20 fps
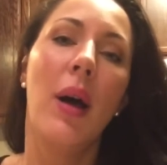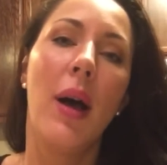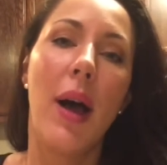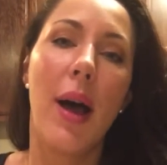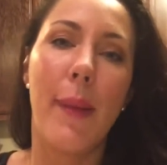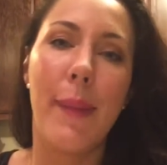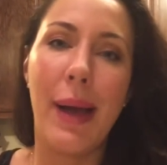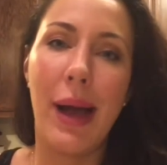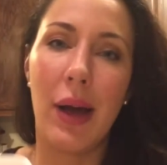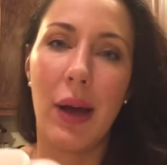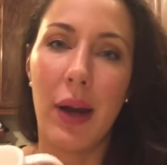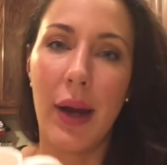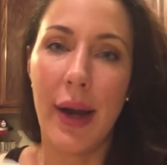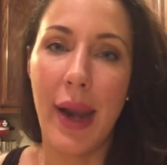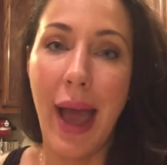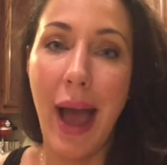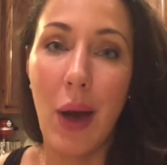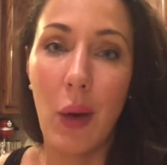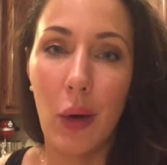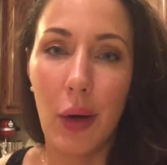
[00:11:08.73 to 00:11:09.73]
about an
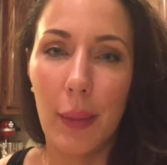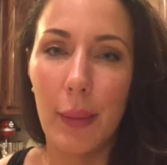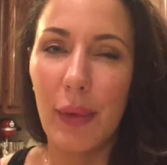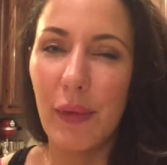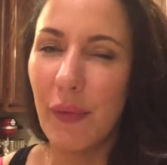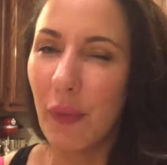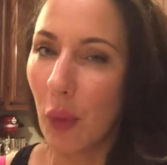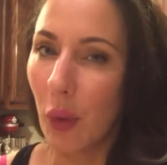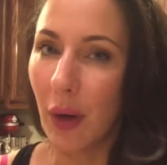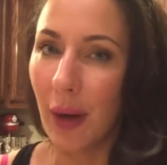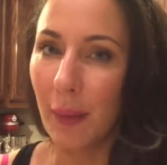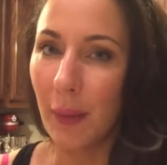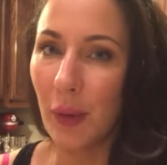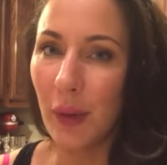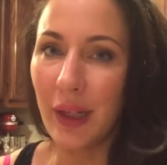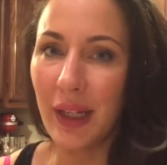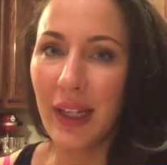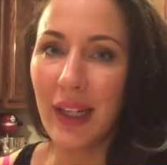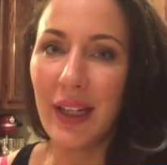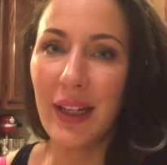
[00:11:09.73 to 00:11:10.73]
hour before I'm
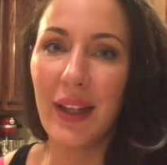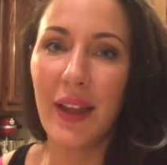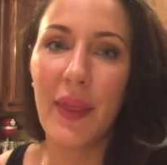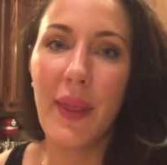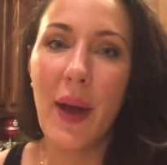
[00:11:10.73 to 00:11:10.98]
going to eat it.